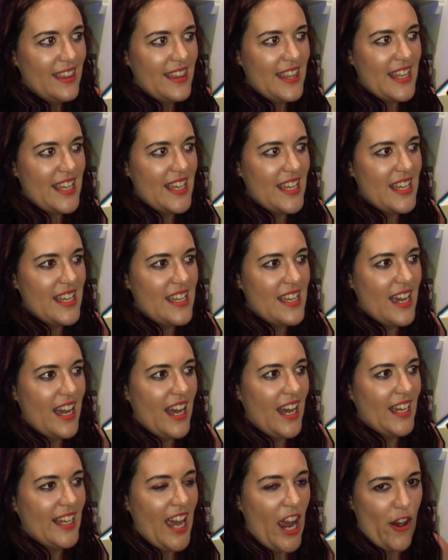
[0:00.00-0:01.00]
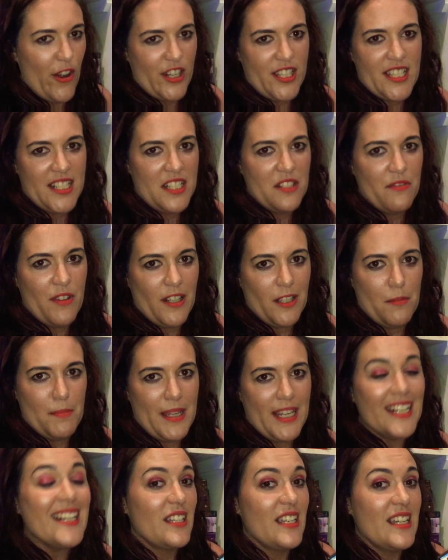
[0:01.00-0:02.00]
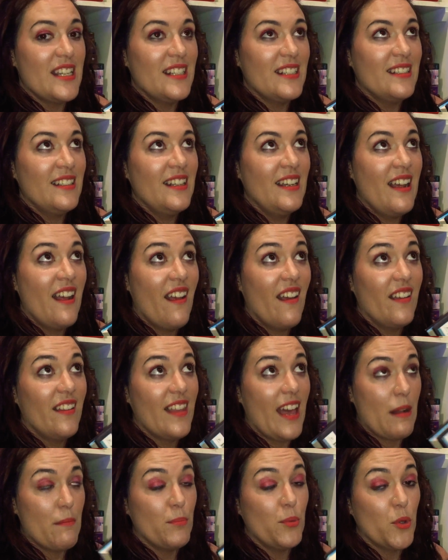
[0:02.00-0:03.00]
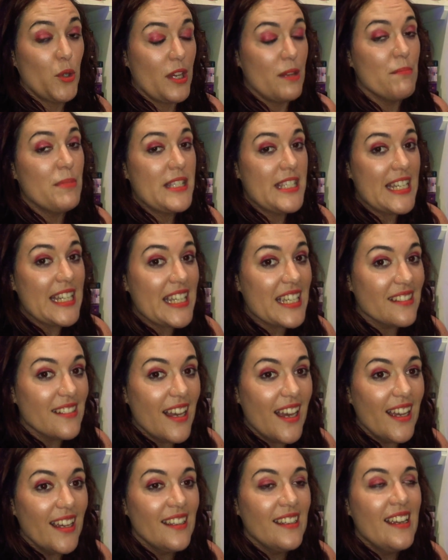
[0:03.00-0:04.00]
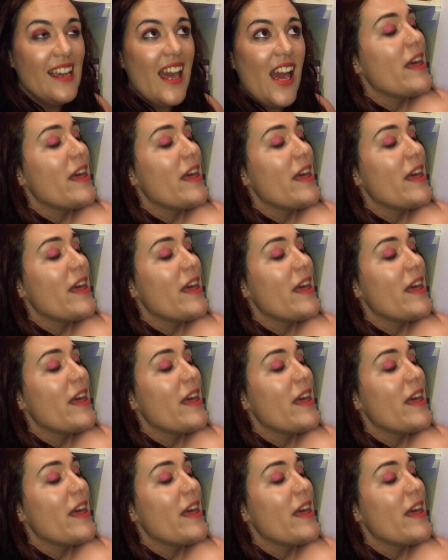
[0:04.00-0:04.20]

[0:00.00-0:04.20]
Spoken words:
the character development in that book in particular.